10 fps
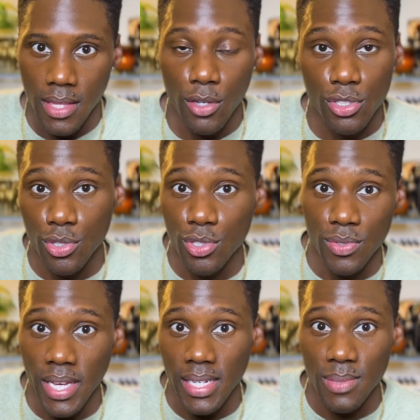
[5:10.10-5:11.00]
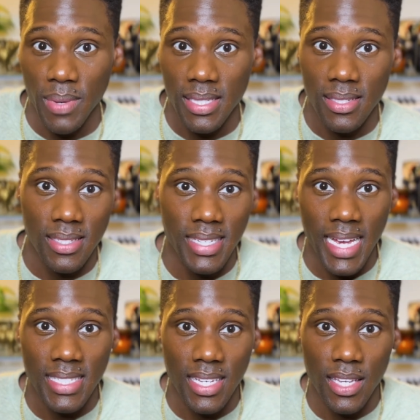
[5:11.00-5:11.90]
they'll shoot you text messages
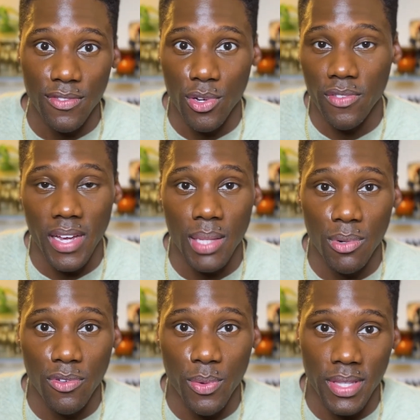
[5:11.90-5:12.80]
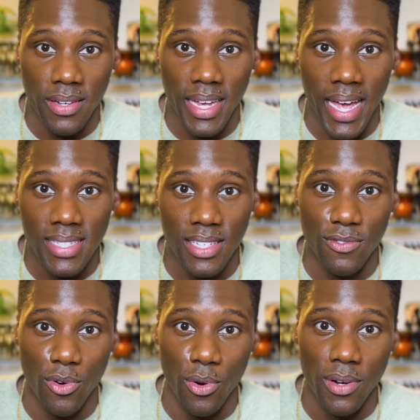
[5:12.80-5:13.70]
asking if you're available for what they're casting
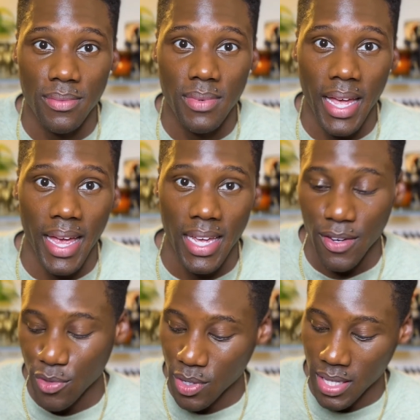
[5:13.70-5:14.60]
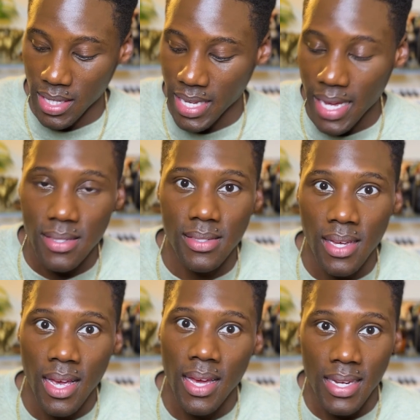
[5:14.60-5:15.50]
for. And if you click yes,
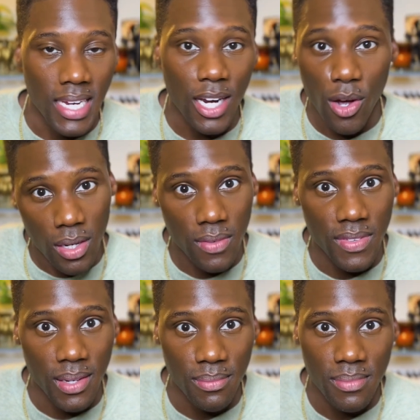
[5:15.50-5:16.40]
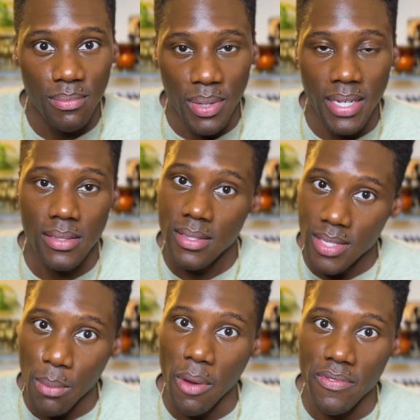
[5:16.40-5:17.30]
not all of them, but
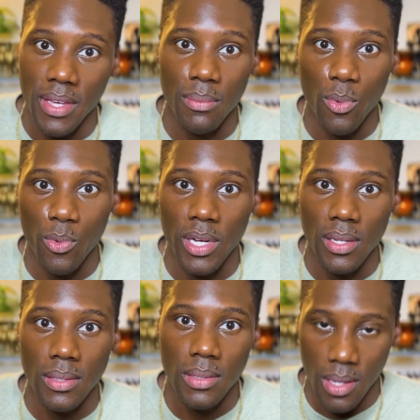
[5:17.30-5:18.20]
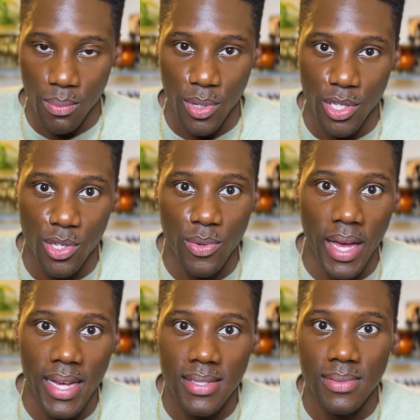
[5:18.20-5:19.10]
some of them will book you
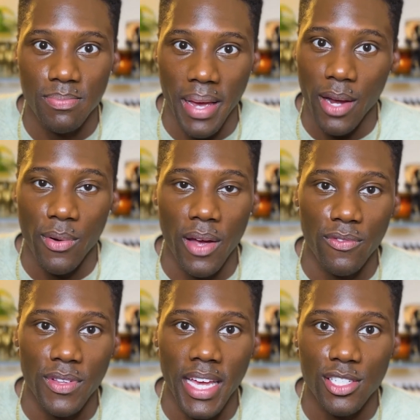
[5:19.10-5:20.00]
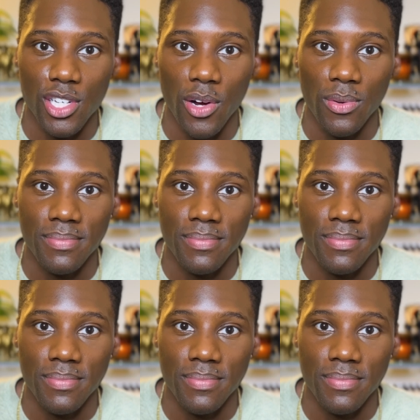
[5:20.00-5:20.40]
as background for that show.